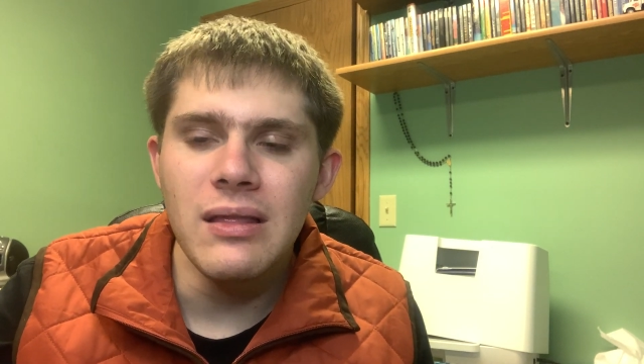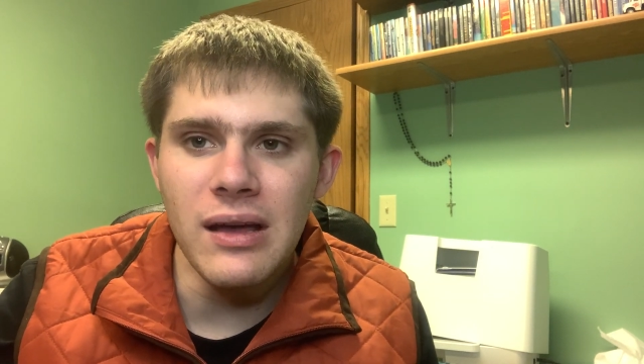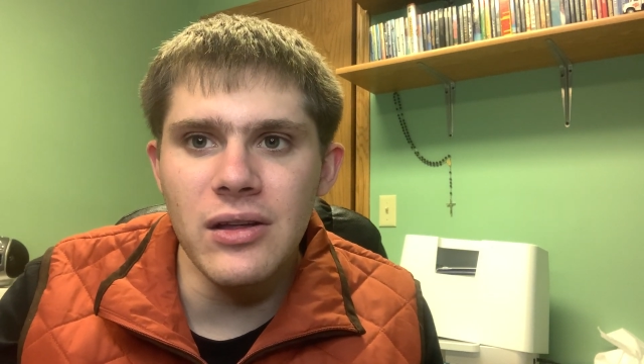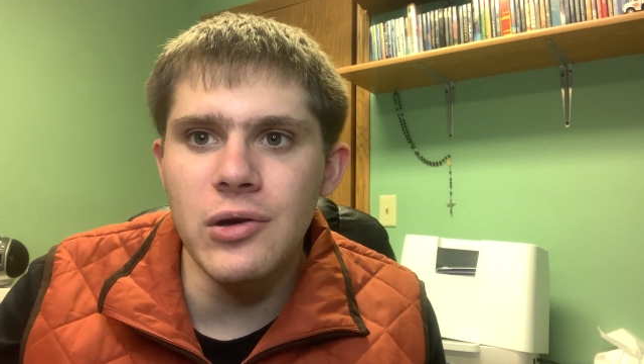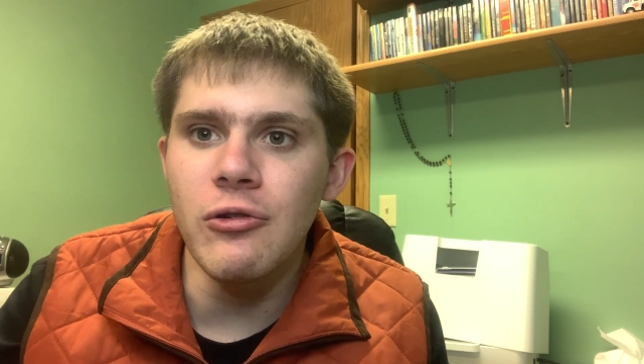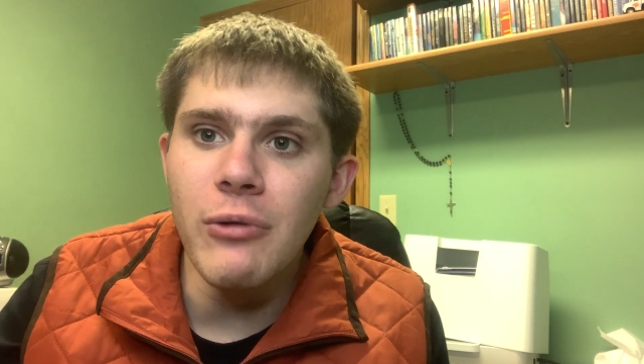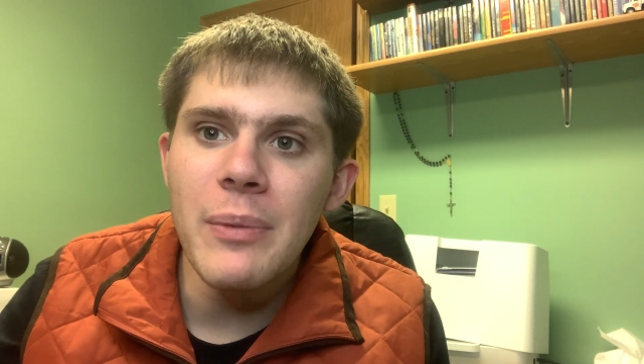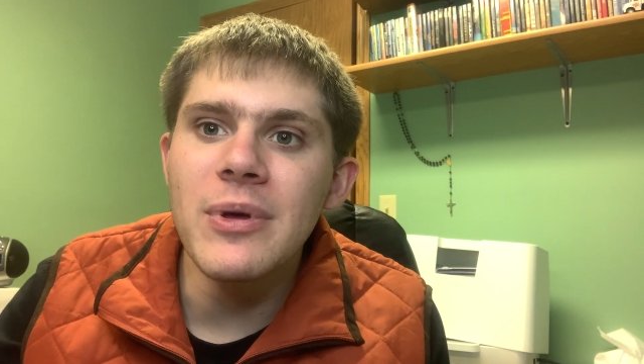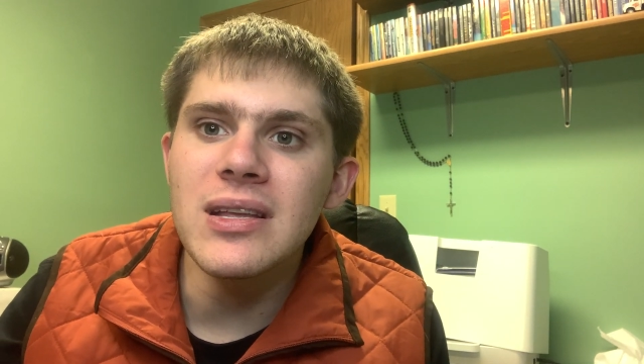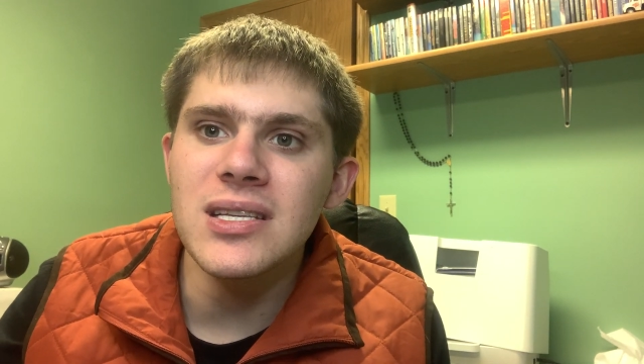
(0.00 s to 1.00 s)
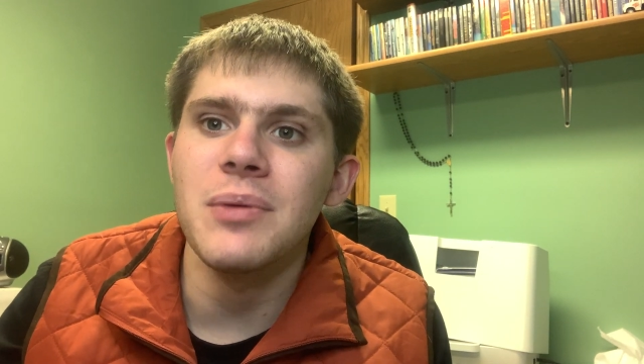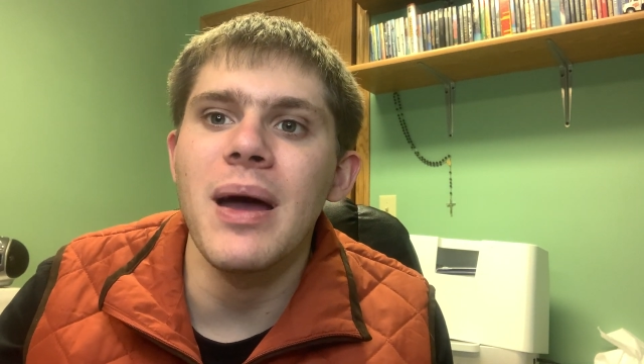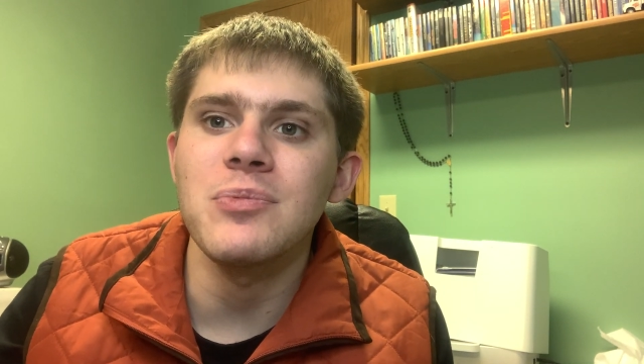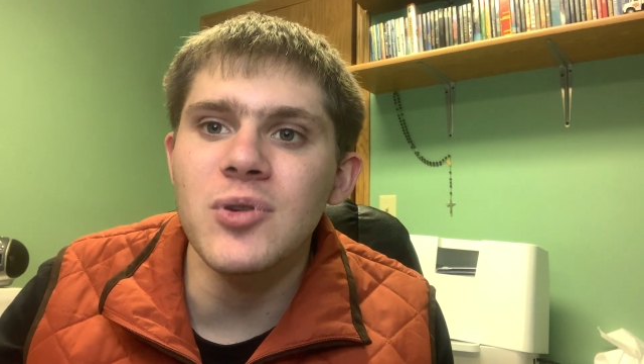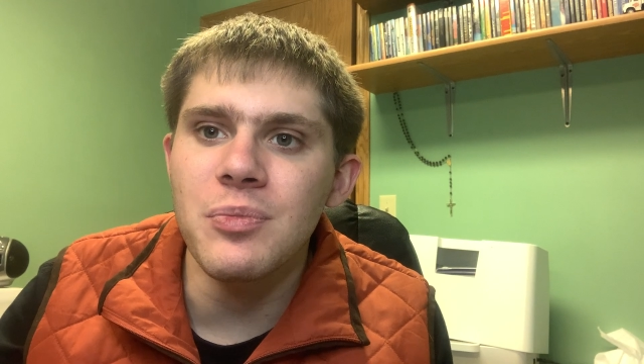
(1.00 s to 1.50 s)
Like all the cool weapons, the
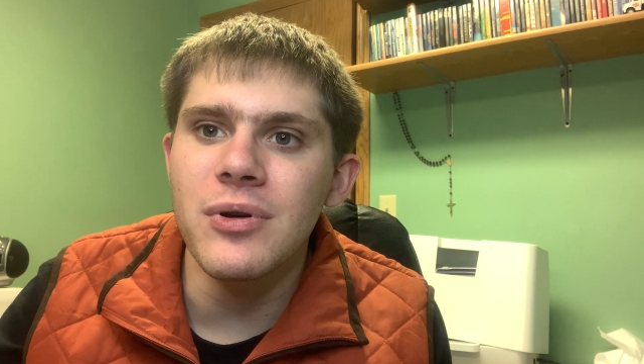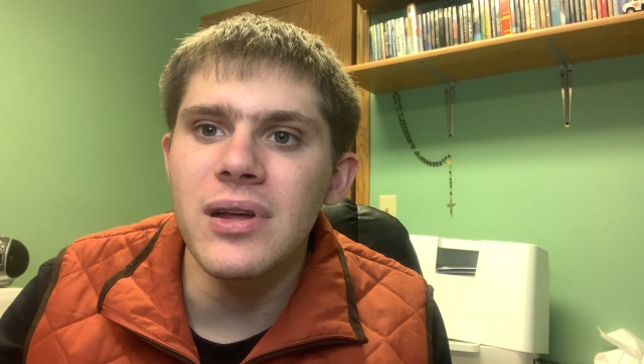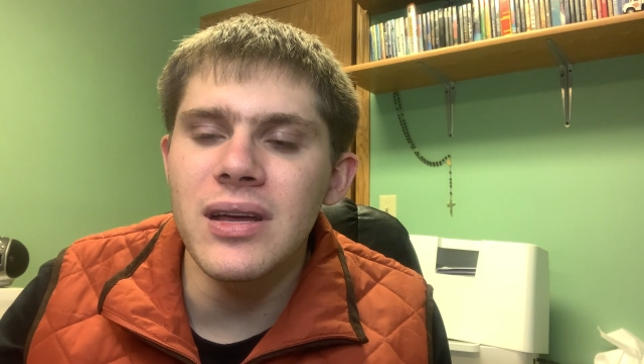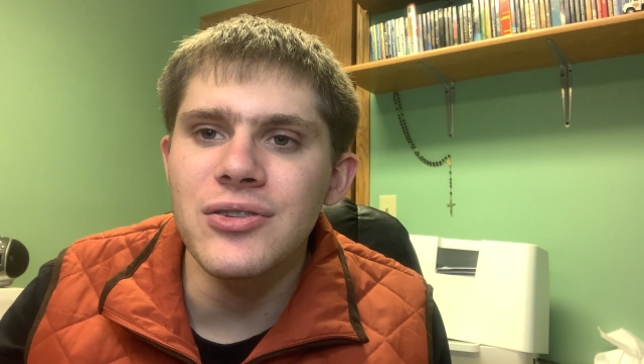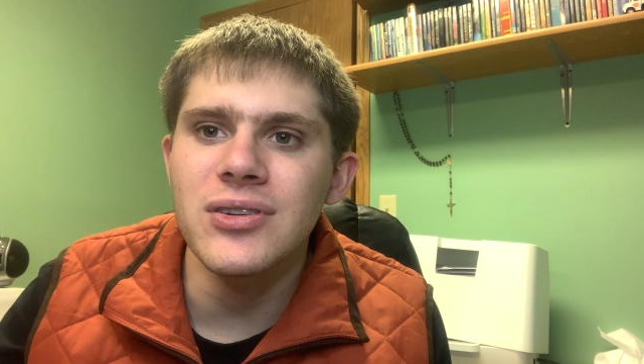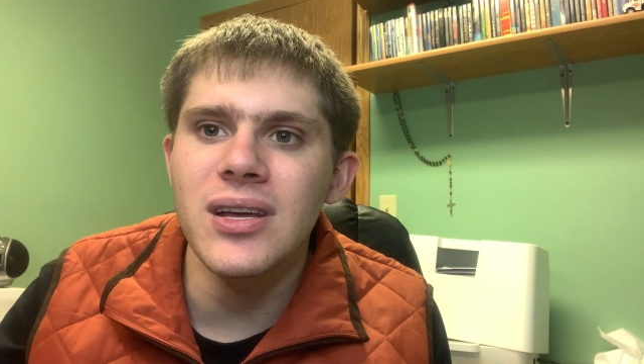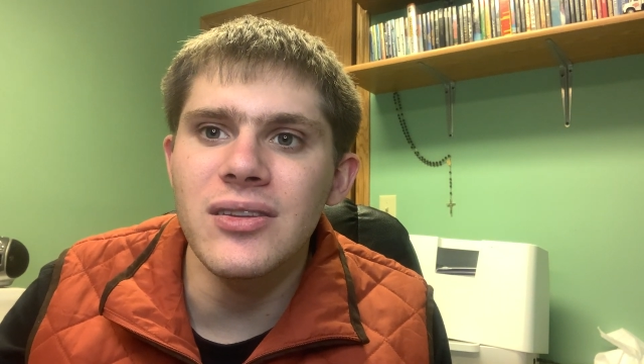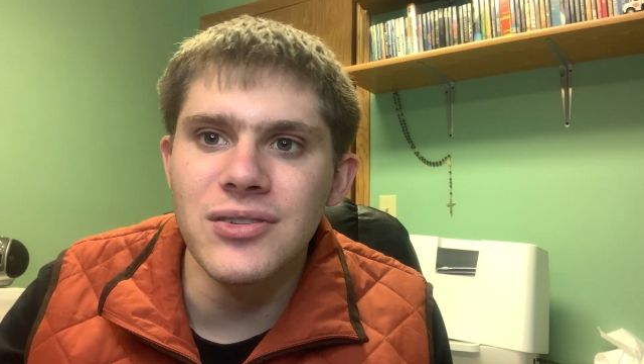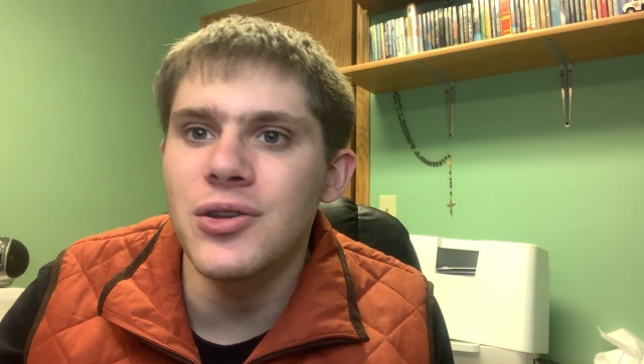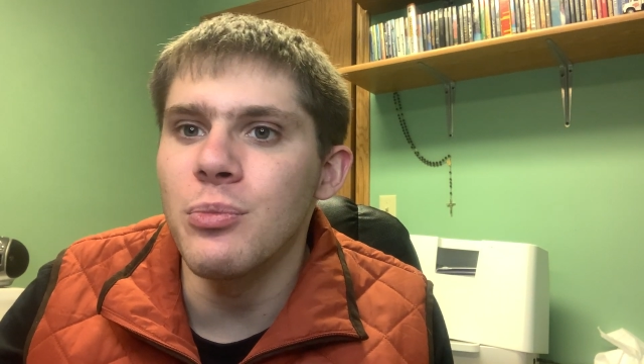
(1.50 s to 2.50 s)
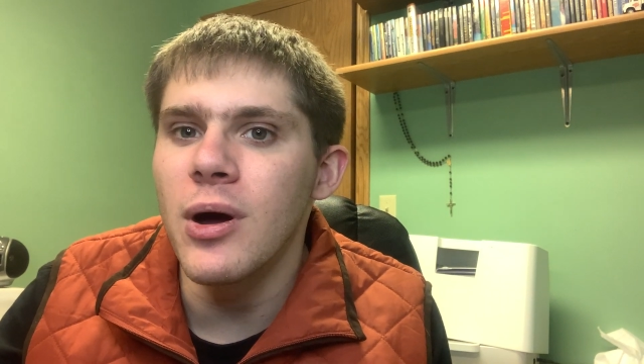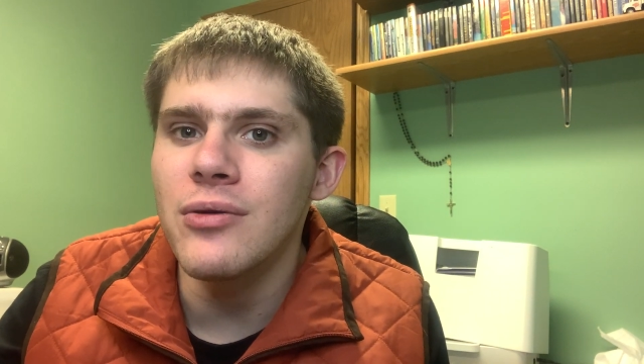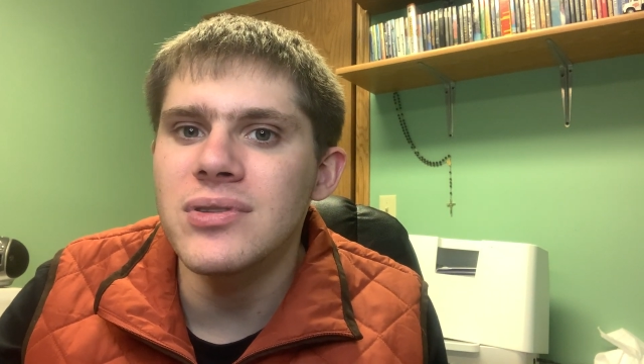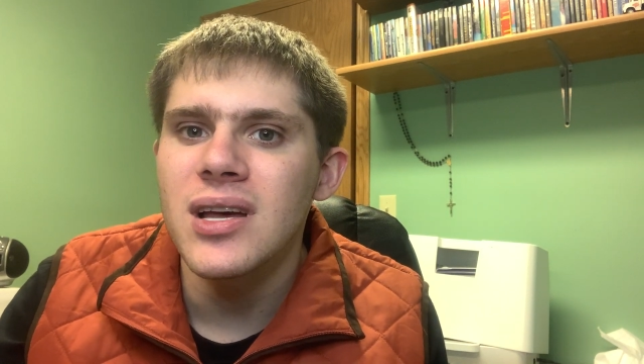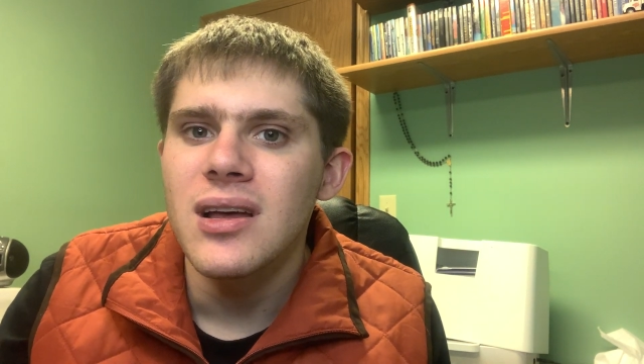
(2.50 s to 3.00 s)
maps look pretty interesting, there's new
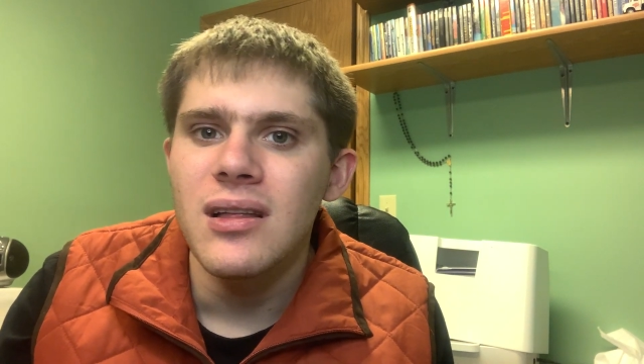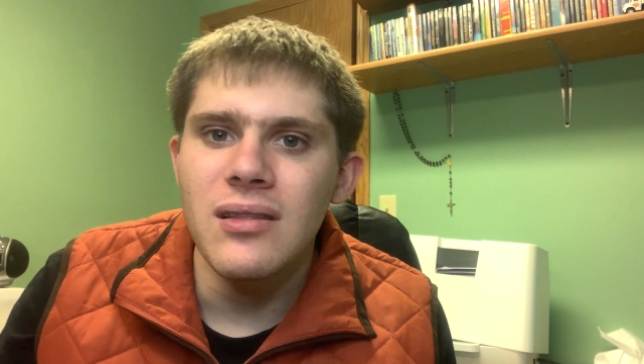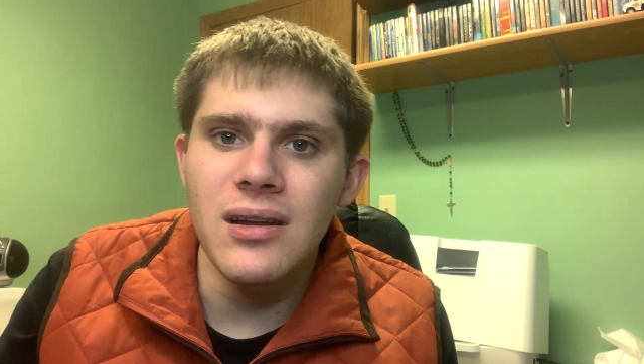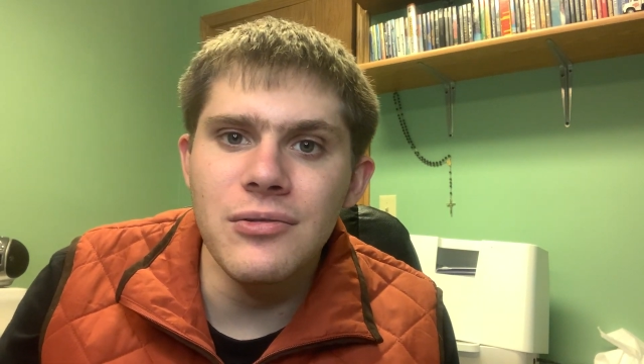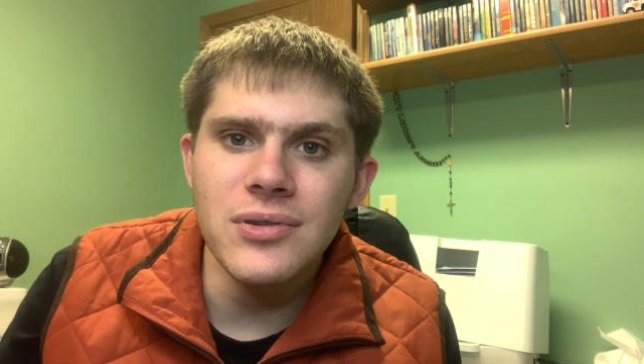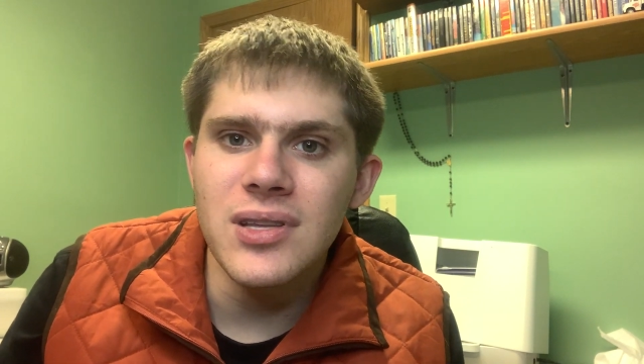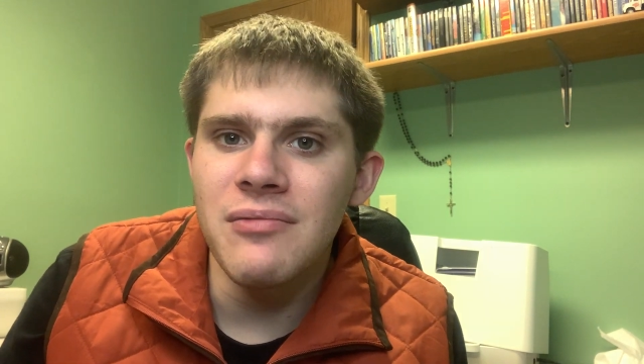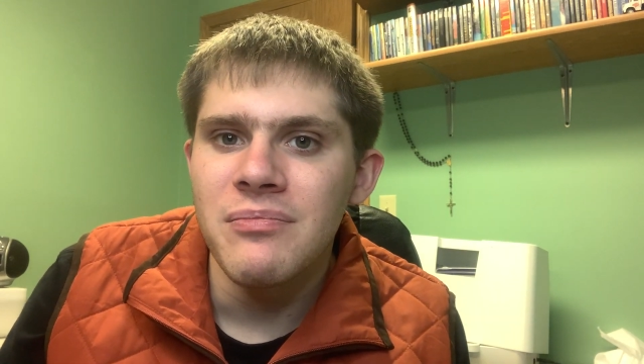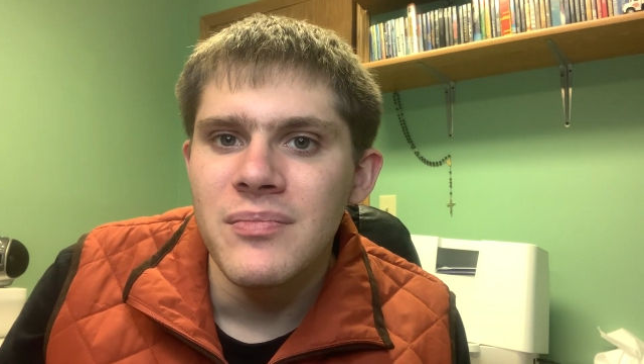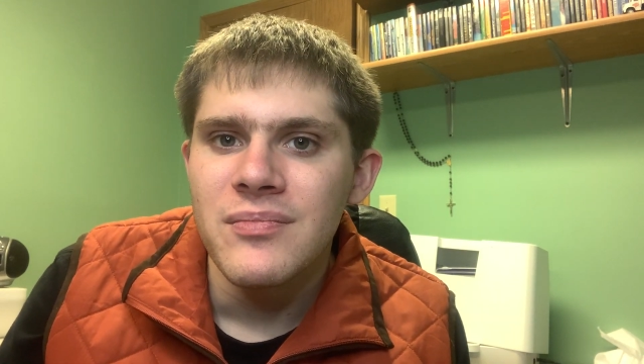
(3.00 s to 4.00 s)
modes, a lot of cool stuff.